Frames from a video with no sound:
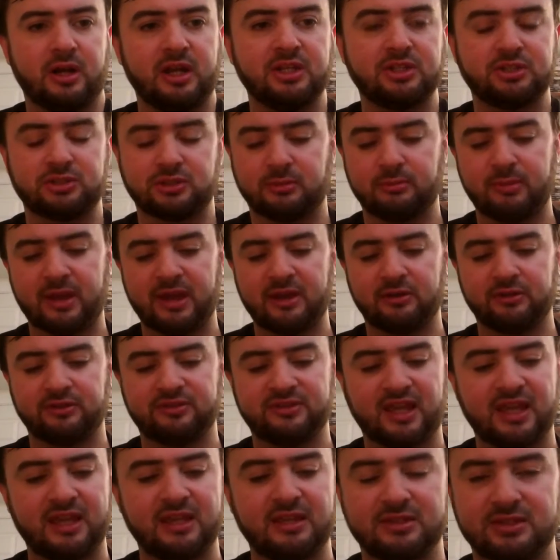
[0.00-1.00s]
instrumental
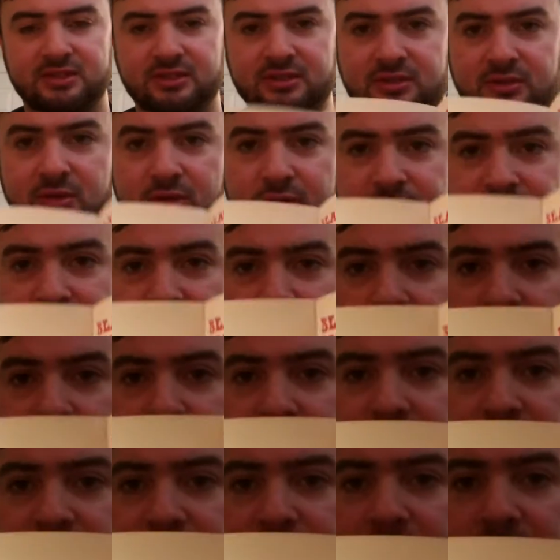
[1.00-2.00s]
takes,
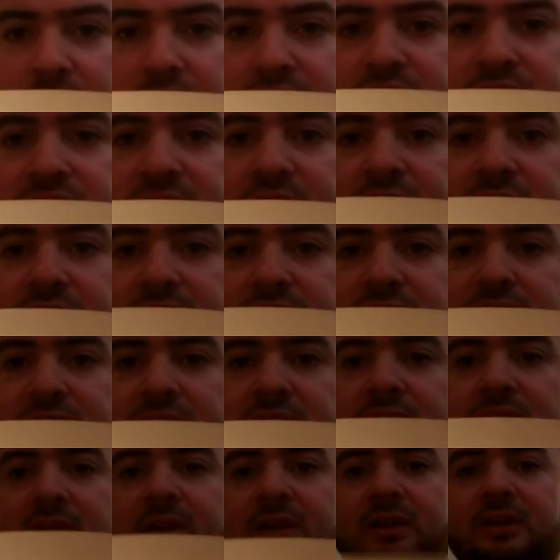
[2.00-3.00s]
alternative versions,
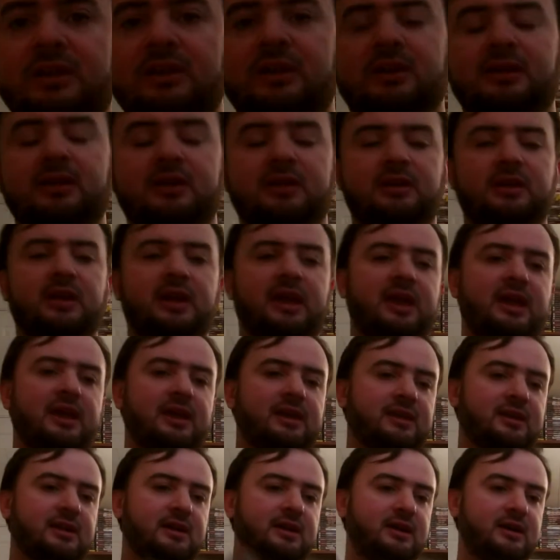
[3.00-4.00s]

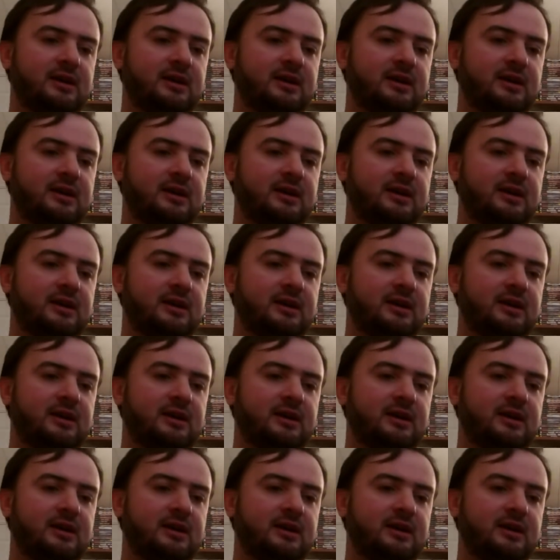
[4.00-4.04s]
and